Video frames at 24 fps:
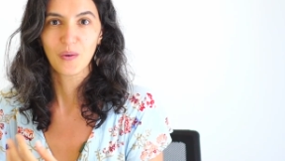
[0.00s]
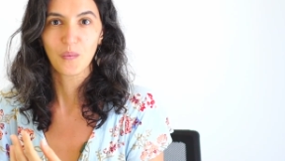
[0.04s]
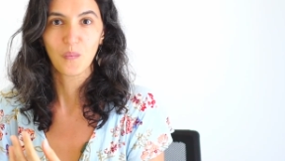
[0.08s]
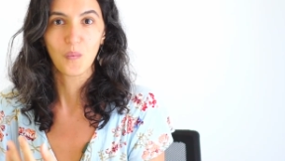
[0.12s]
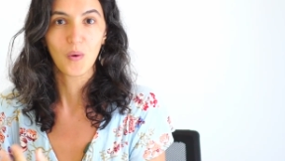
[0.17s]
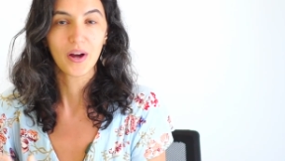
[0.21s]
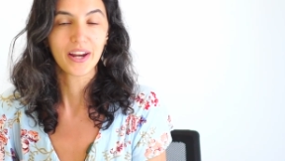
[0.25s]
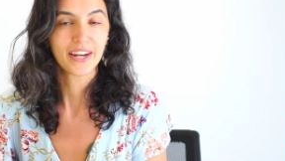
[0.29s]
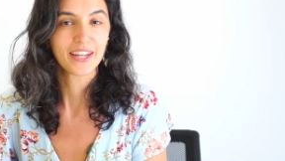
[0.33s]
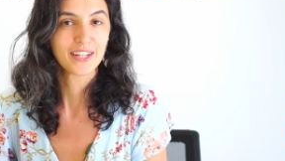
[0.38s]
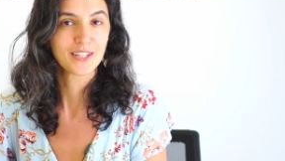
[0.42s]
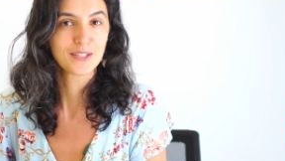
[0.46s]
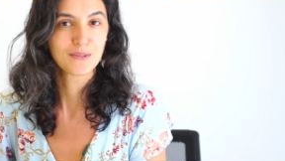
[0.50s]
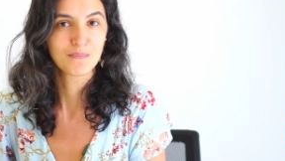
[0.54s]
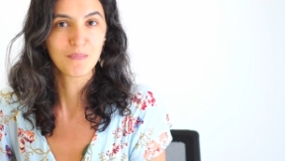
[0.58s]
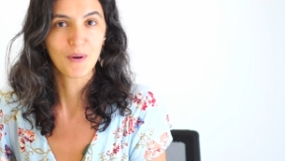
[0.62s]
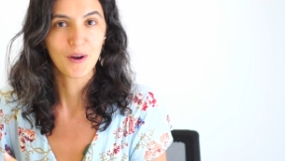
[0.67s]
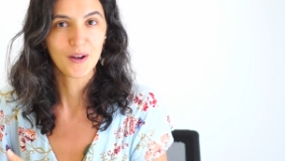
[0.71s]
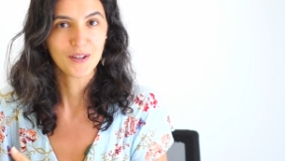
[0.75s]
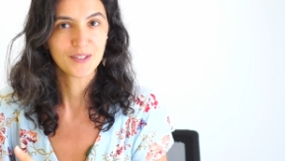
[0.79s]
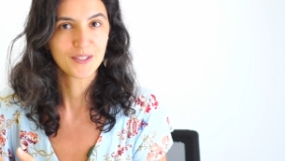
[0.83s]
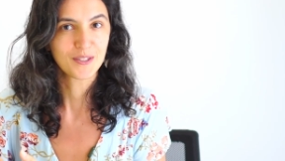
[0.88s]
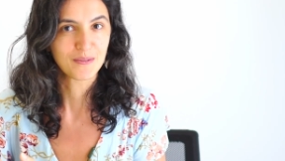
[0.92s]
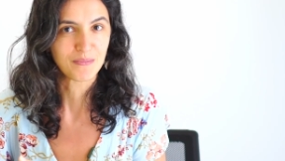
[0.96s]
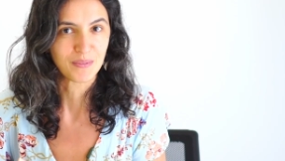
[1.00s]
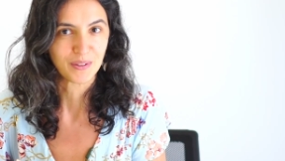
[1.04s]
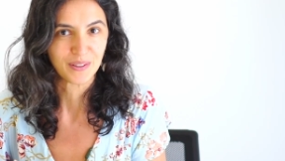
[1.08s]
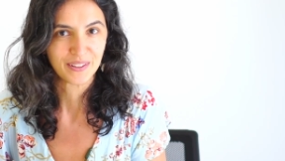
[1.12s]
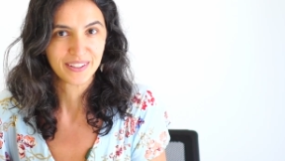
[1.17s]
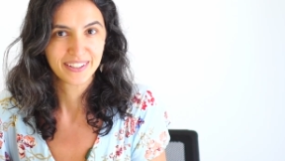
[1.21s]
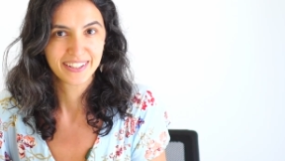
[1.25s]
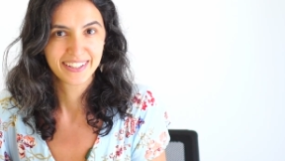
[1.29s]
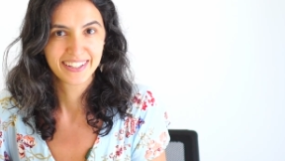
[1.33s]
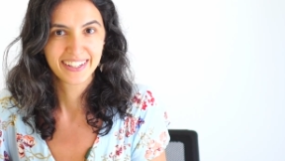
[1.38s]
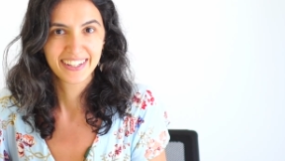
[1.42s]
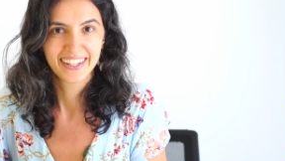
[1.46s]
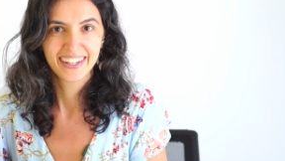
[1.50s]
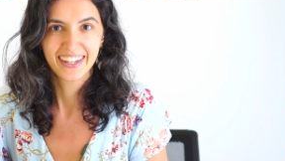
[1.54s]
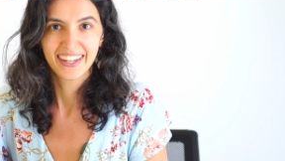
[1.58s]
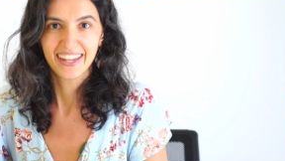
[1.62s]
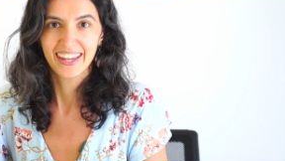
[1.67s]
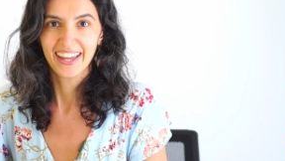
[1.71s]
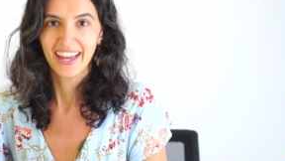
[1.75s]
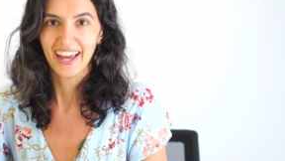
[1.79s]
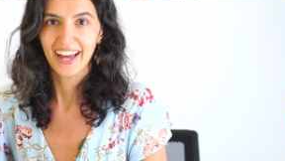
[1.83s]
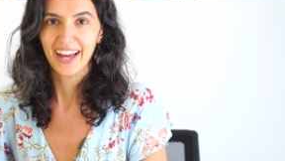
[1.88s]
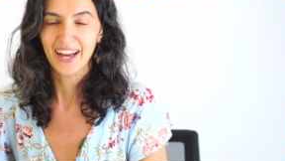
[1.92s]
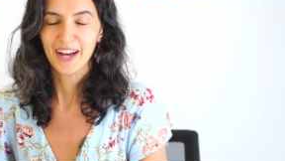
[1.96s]
what is possible.
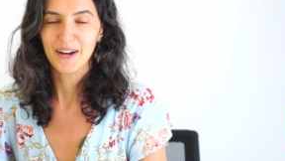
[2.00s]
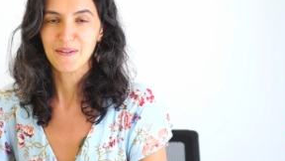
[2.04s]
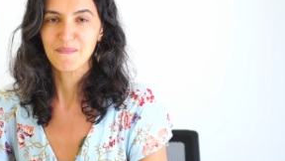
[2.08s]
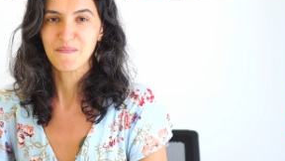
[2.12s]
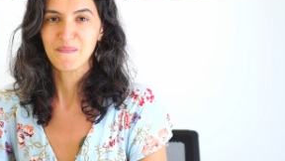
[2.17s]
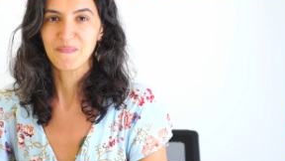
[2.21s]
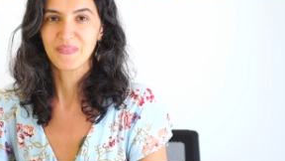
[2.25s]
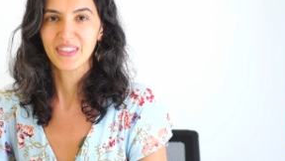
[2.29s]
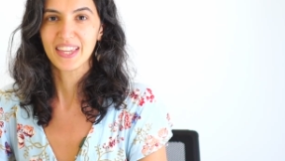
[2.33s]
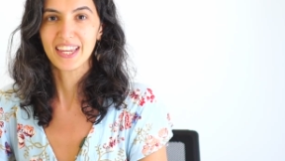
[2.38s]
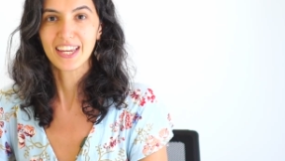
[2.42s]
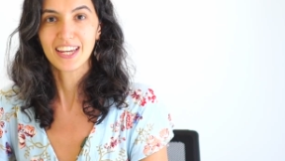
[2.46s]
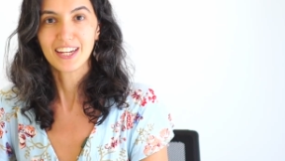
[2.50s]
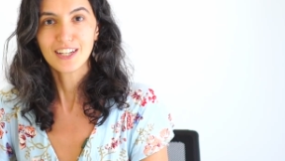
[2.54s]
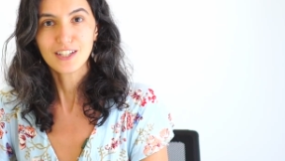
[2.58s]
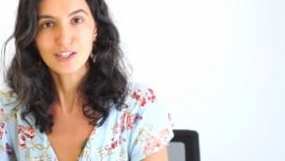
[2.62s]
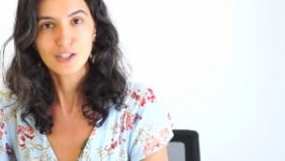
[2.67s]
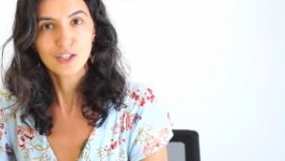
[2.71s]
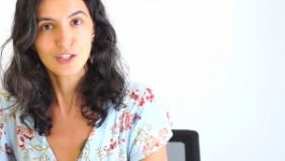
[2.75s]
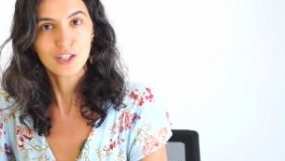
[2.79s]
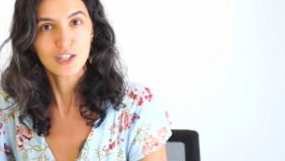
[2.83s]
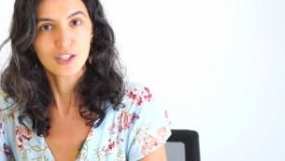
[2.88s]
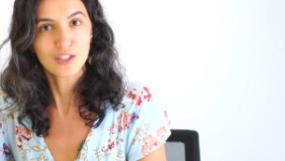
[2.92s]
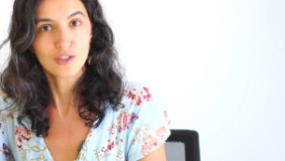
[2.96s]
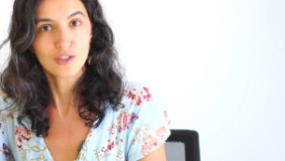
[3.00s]
Um, each